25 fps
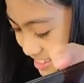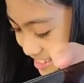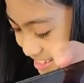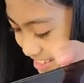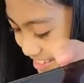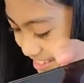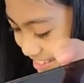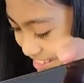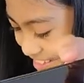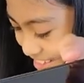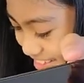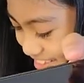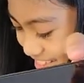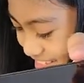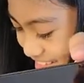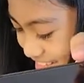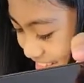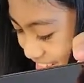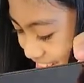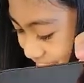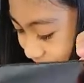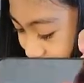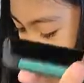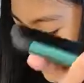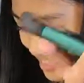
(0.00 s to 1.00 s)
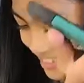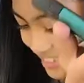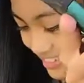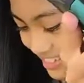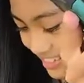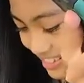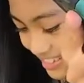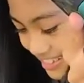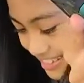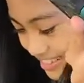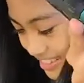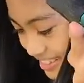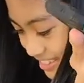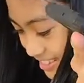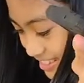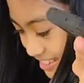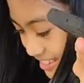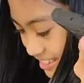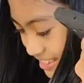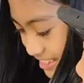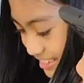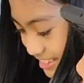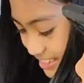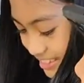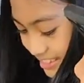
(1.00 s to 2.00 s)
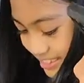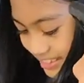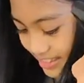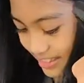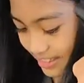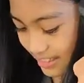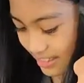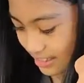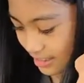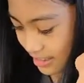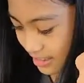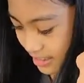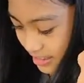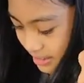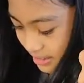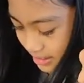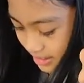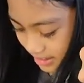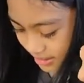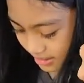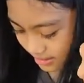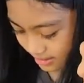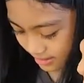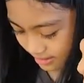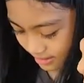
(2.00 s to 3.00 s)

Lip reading: Nobody speaks.